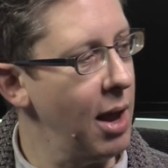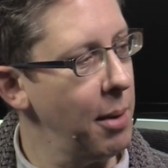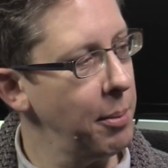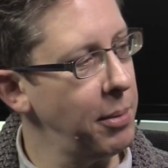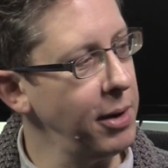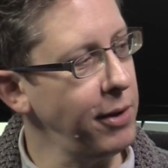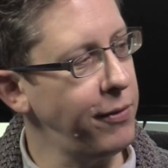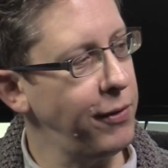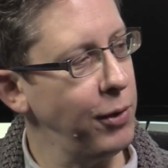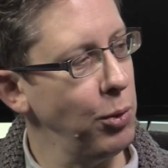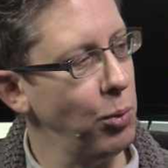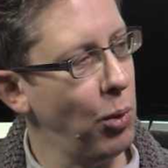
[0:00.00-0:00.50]

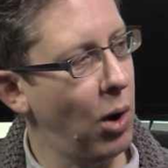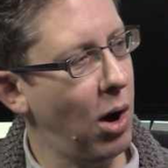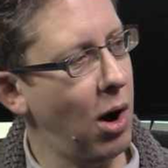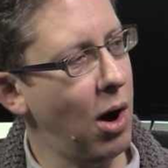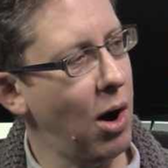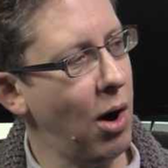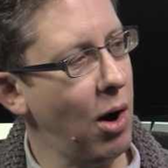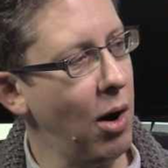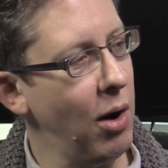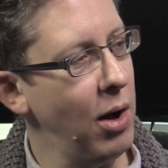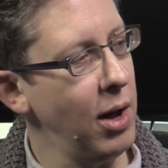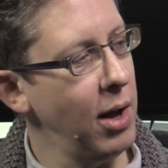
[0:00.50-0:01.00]
But if you
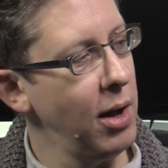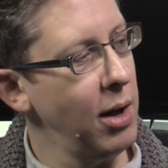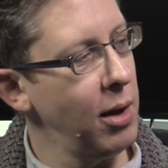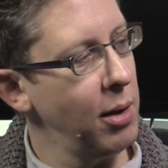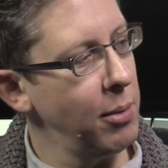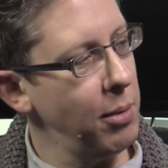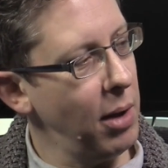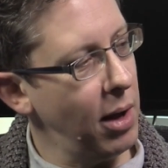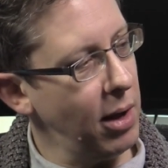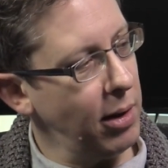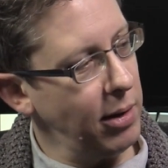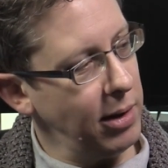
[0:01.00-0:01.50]
are
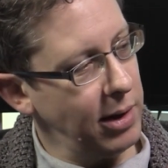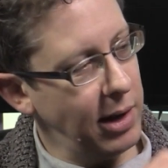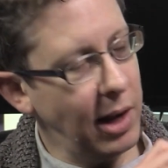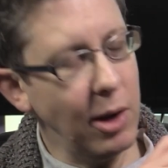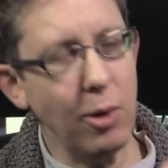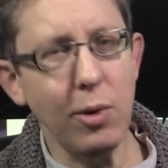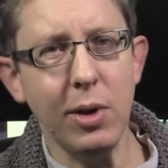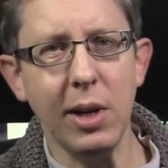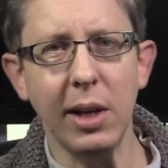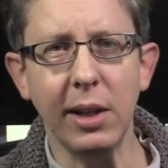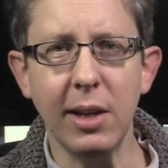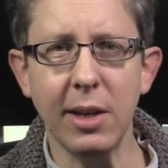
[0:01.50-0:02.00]

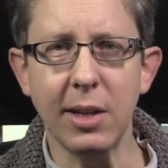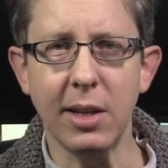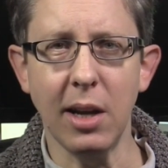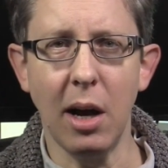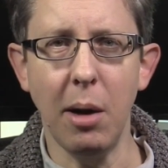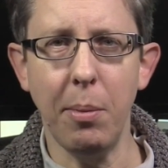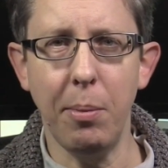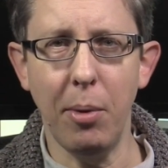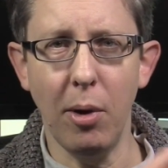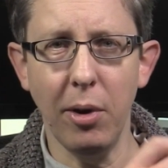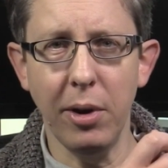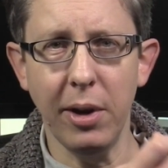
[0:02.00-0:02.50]
loading this
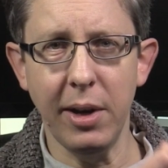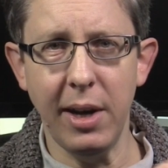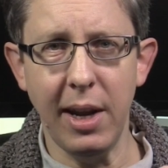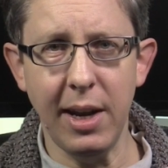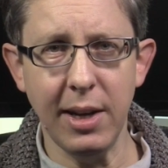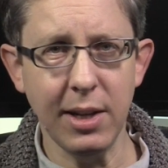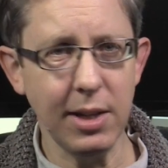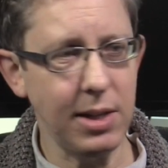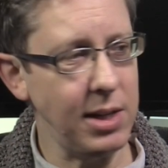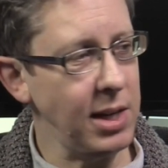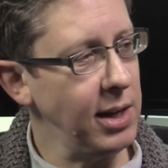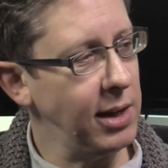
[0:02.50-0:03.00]
up on an
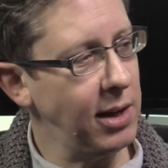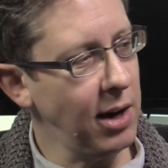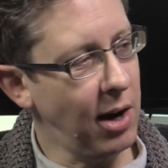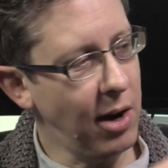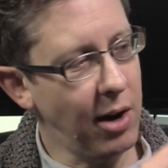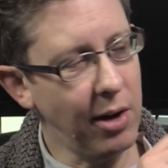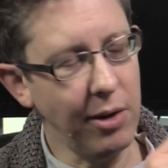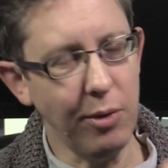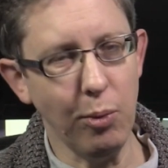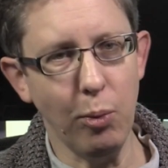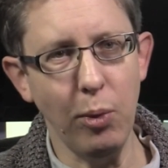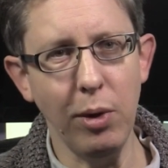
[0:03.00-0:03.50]
SD
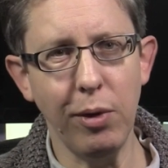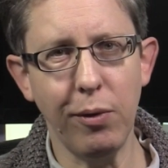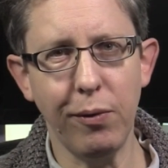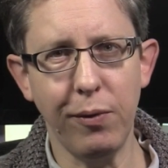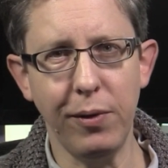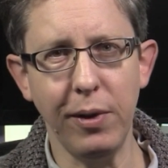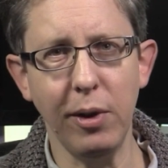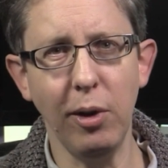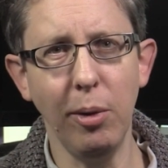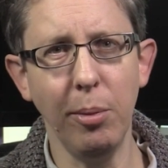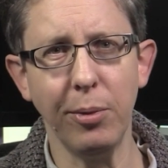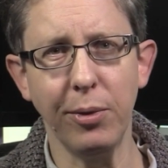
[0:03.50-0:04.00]
card with
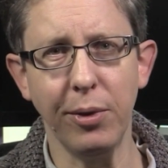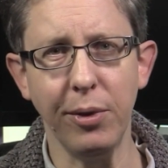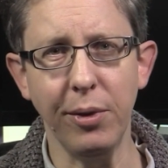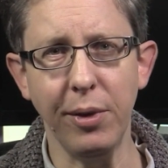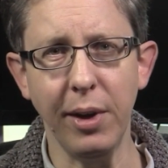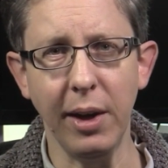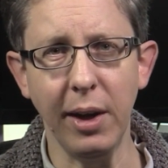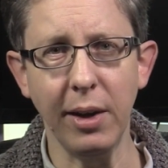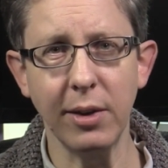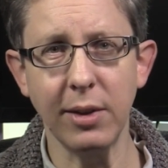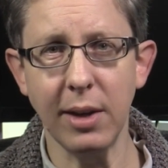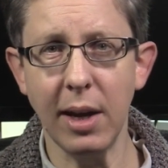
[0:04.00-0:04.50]
films and
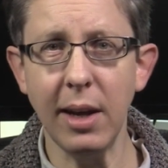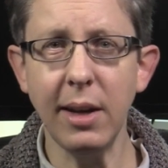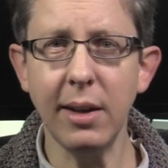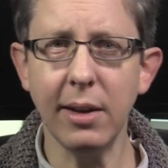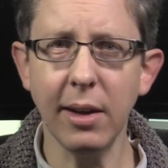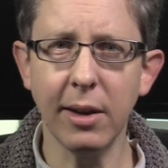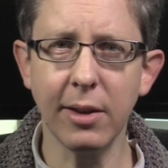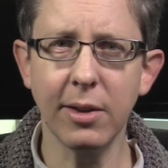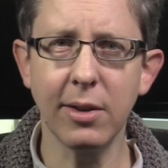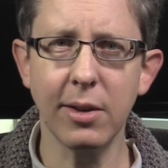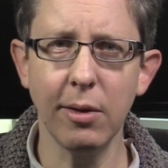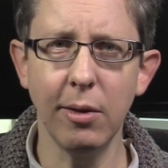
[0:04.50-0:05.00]
things, it
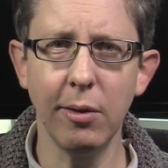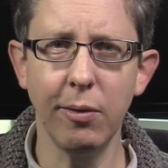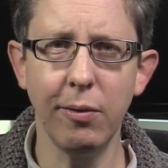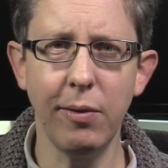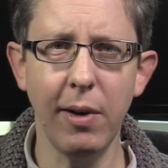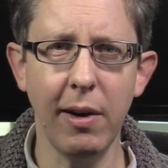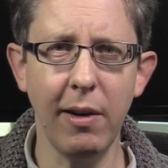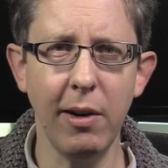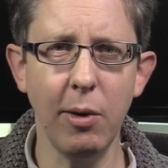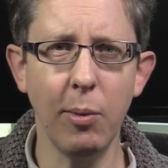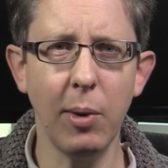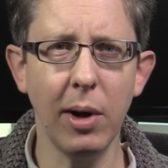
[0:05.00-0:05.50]
does
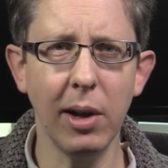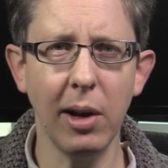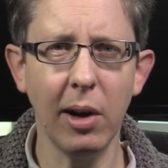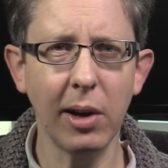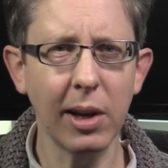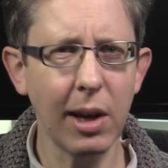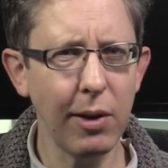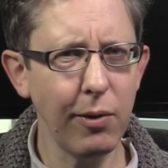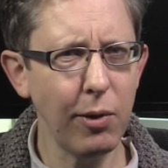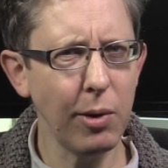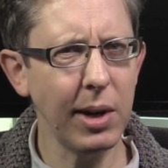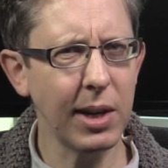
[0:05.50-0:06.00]
very well. I'll
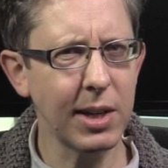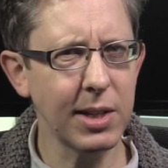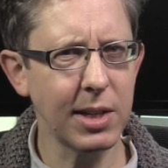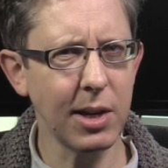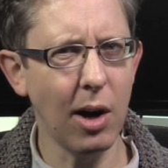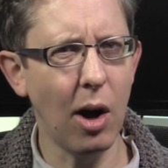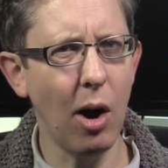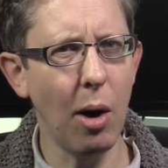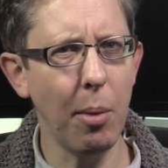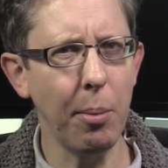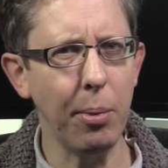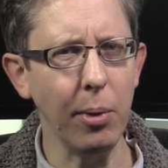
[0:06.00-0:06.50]
give you an
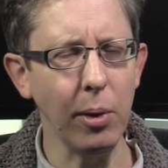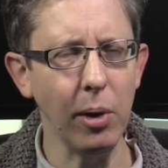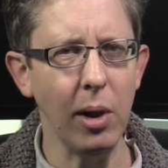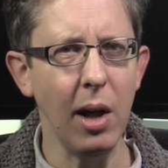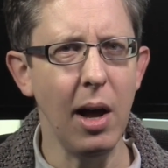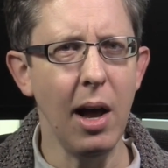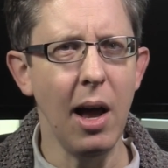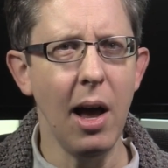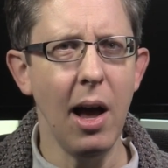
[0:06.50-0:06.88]
example.